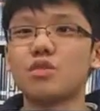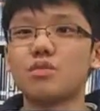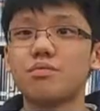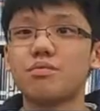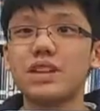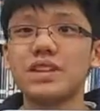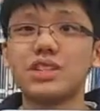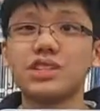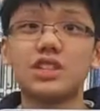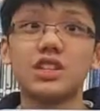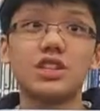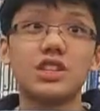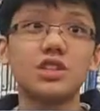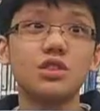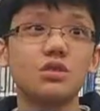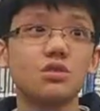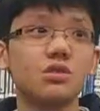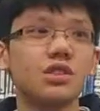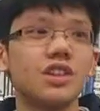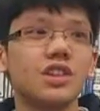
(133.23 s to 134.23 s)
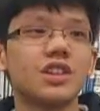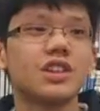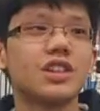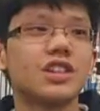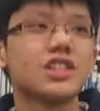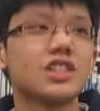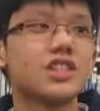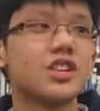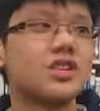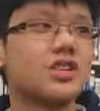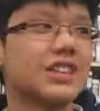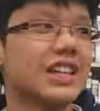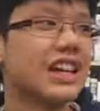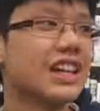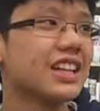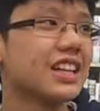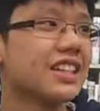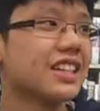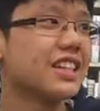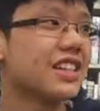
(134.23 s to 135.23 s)
basically you. So
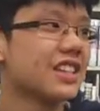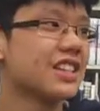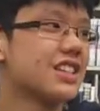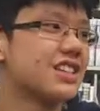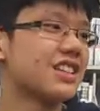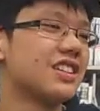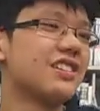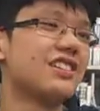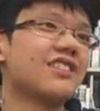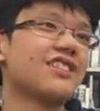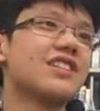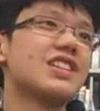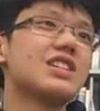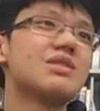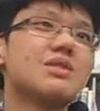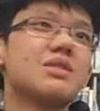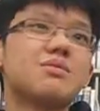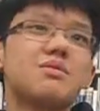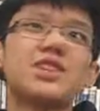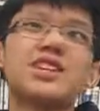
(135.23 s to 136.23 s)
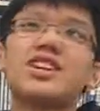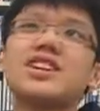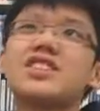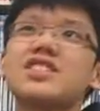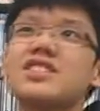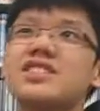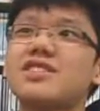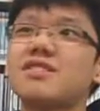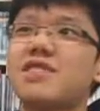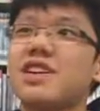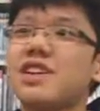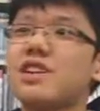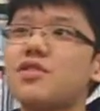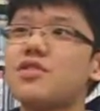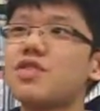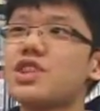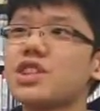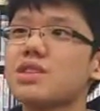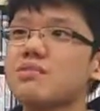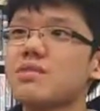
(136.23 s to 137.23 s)
that is an infringement because by the
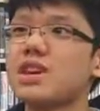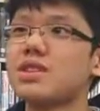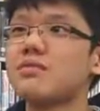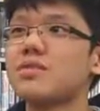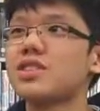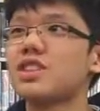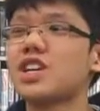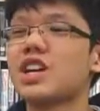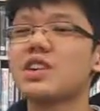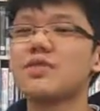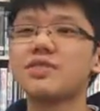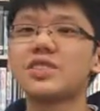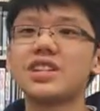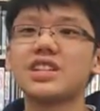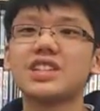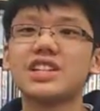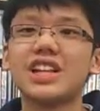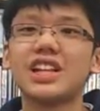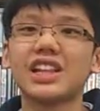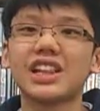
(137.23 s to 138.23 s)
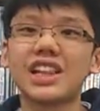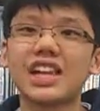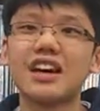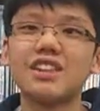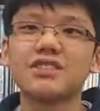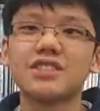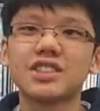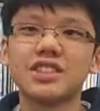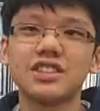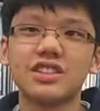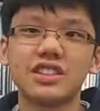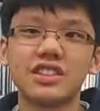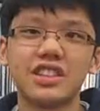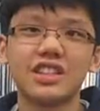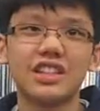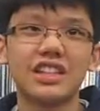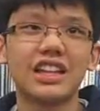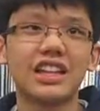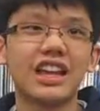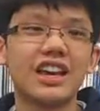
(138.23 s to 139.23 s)
Fourth Amendment, the government is not allowed to
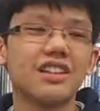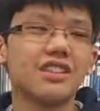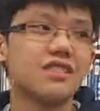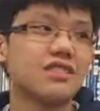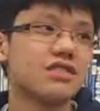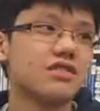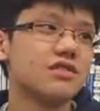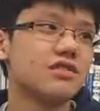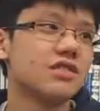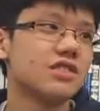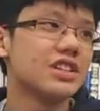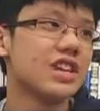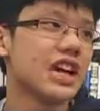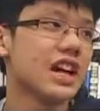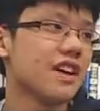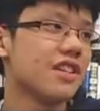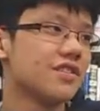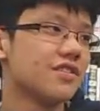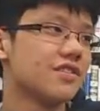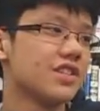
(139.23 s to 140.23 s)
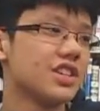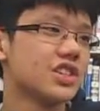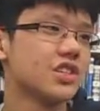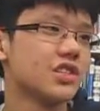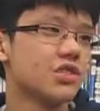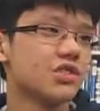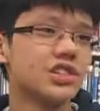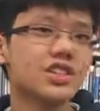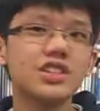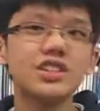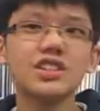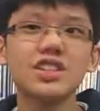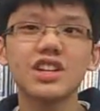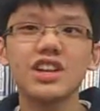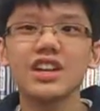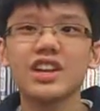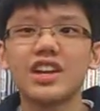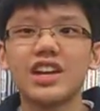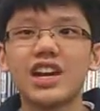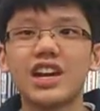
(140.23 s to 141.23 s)
have searches
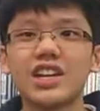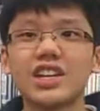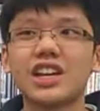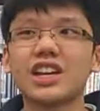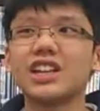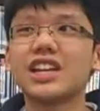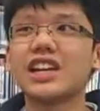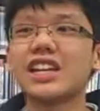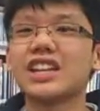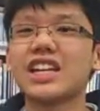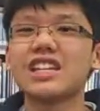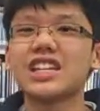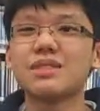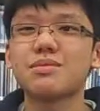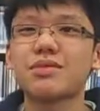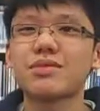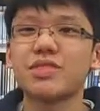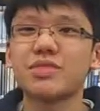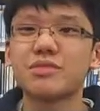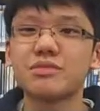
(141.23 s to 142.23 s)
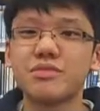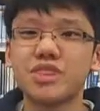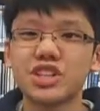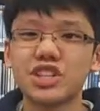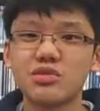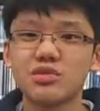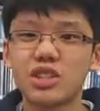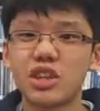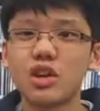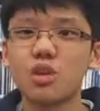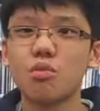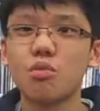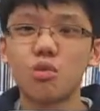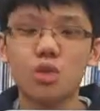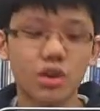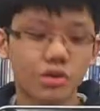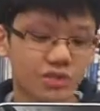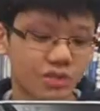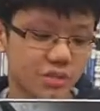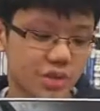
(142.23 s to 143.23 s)
and collect that type of information without a
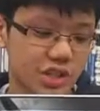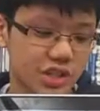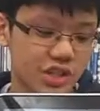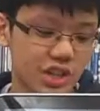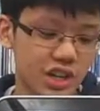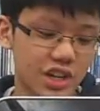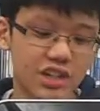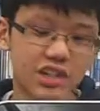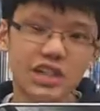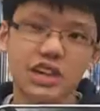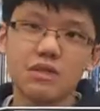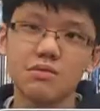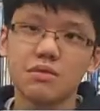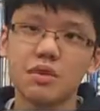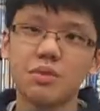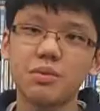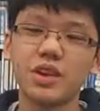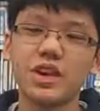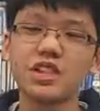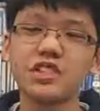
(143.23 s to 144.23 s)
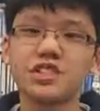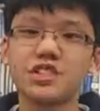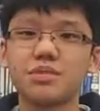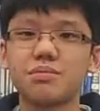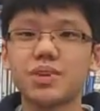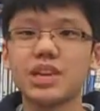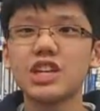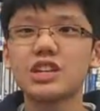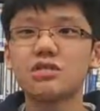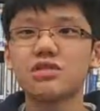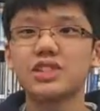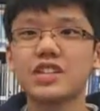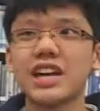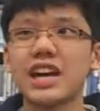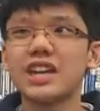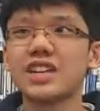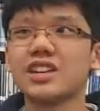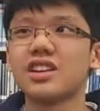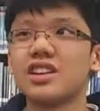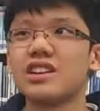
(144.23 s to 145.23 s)
warrant from a judge. But because of the Patriot
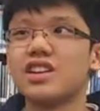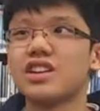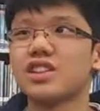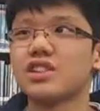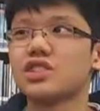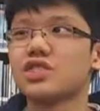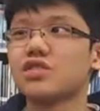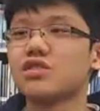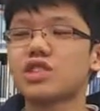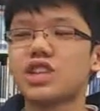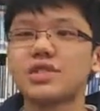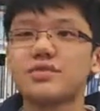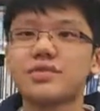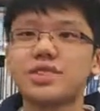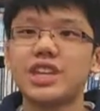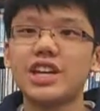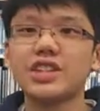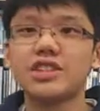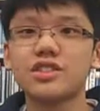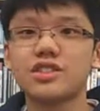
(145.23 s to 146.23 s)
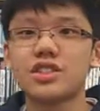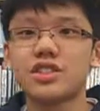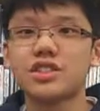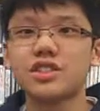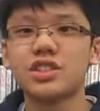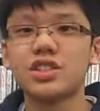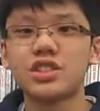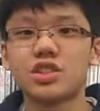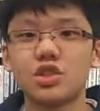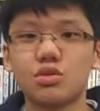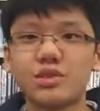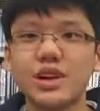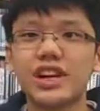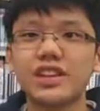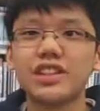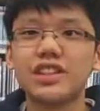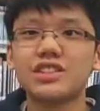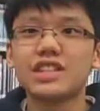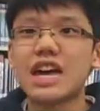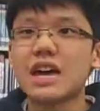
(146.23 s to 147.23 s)
Act, certain government agencies can
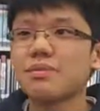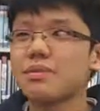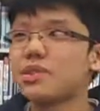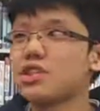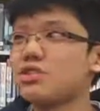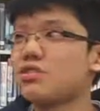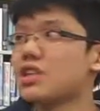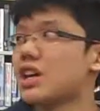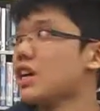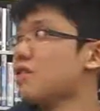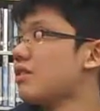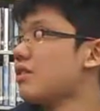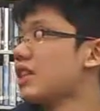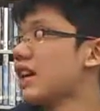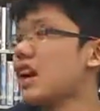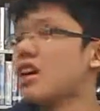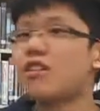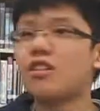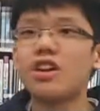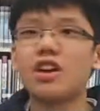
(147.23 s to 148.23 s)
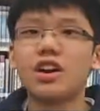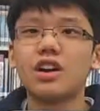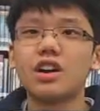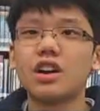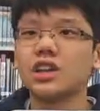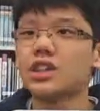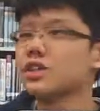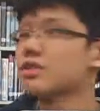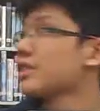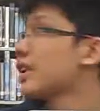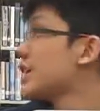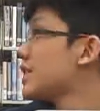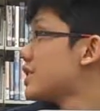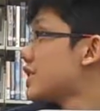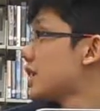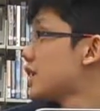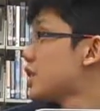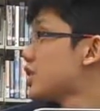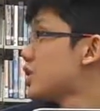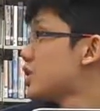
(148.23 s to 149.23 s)
directly tap into that without
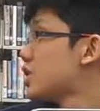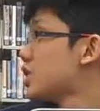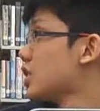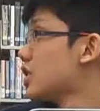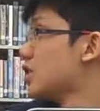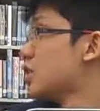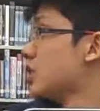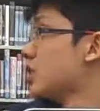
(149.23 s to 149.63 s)
authorization